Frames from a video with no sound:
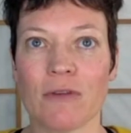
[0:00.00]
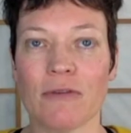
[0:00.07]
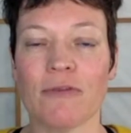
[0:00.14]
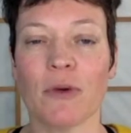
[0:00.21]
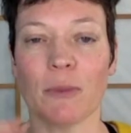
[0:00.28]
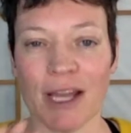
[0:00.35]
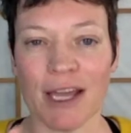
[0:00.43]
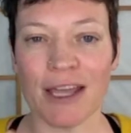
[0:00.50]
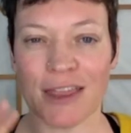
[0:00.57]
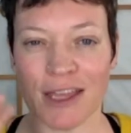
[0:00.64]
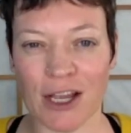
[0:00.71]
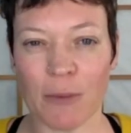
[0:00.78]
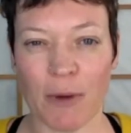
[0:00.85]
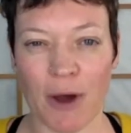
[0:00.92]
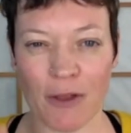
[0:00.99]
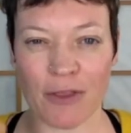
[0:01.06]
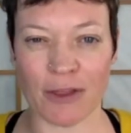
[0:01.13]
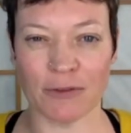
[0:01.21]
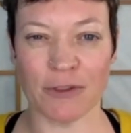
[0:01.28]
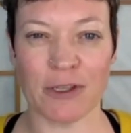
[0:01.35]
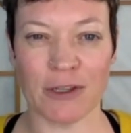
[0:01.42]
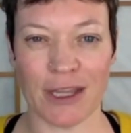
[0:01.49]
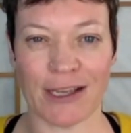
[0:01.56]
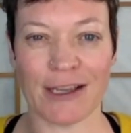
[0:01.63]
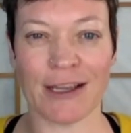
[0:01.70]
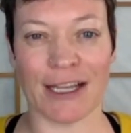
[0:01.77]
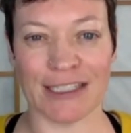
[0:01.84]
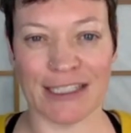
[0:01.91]
for me, I think about those
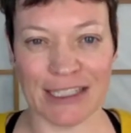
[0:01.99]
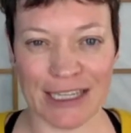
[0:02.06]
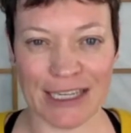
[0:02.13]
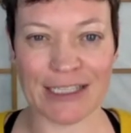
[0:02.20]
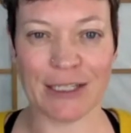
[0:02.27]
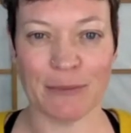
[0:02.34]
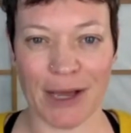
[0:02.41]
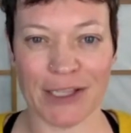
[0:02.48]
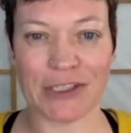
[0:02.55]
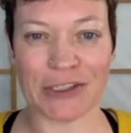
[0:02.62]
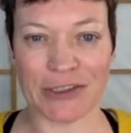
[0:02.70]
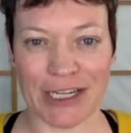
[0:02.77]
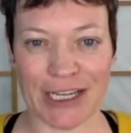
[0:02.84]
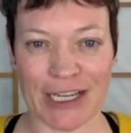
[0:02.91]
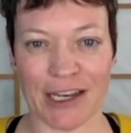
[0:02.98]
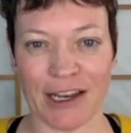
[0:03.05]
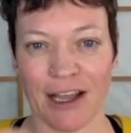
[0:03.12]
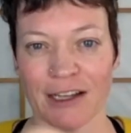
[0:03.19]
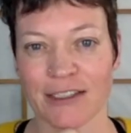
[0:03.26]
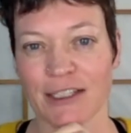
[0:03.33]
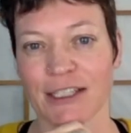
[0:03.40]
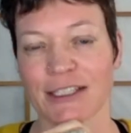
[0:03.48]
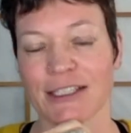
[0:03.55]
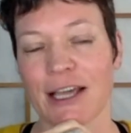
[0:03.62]
like as linked mastery and excellence.